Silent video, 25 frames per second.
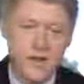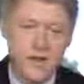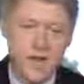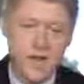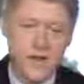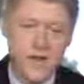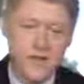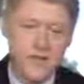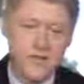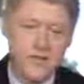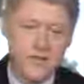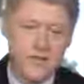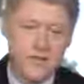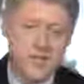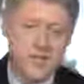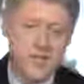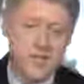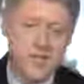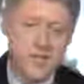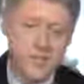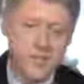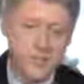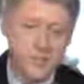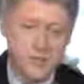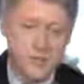I have
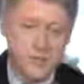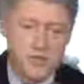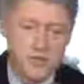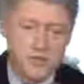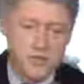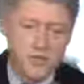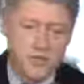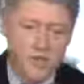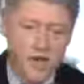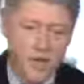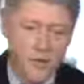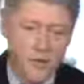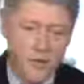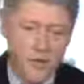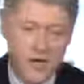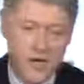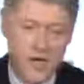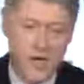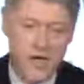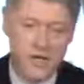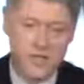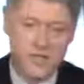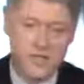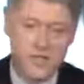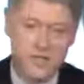continued to pursue our
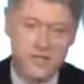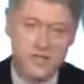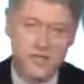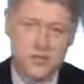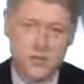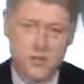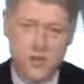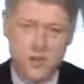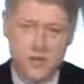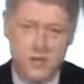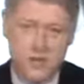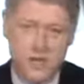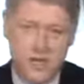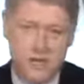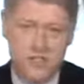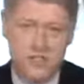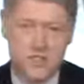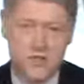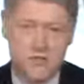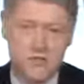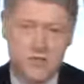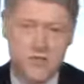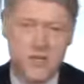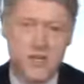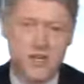policies toward
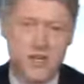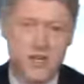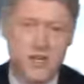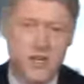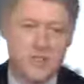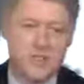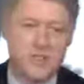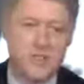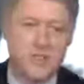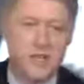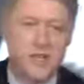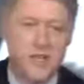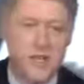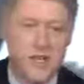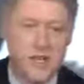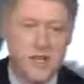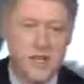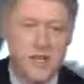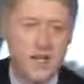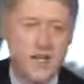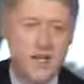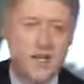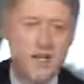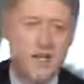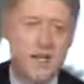Russia because
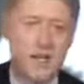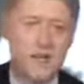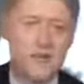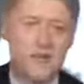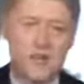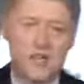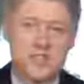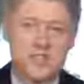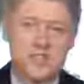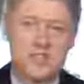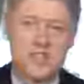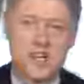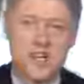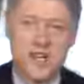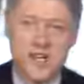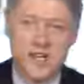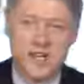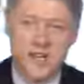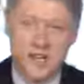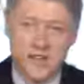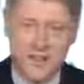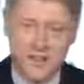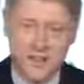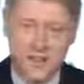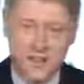uh, Russia,
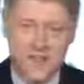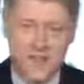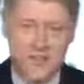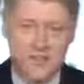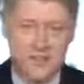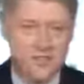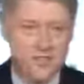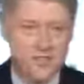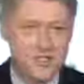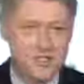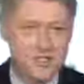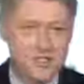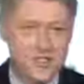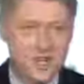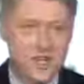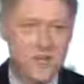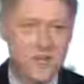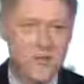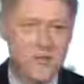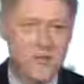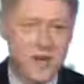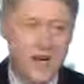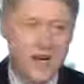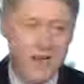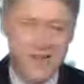like other countries, is
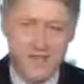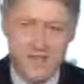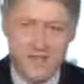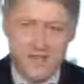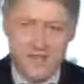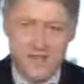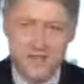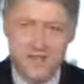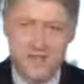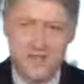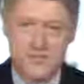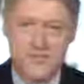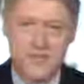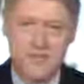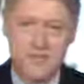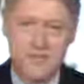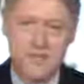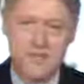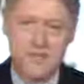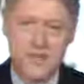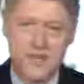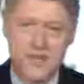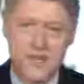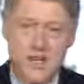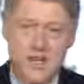not a monolith.
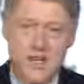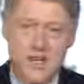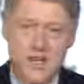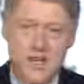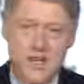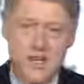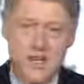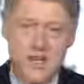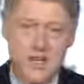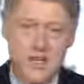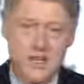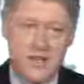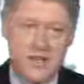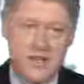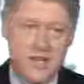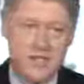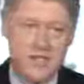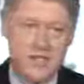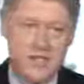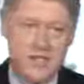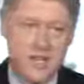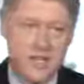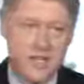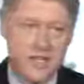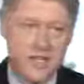Uh, it
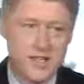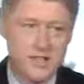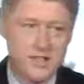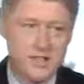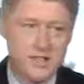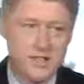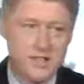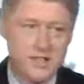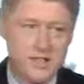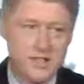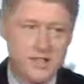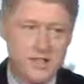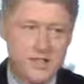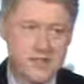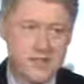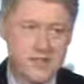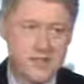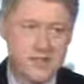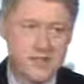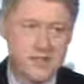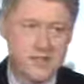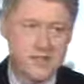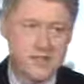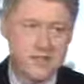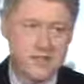is not a,
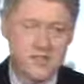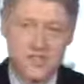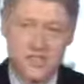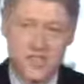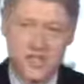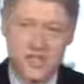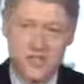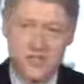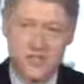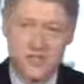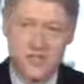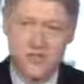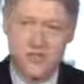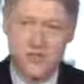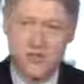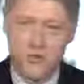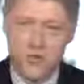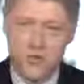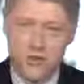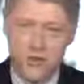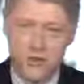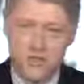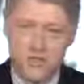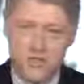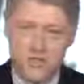a single
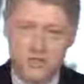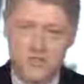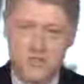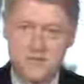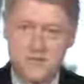force.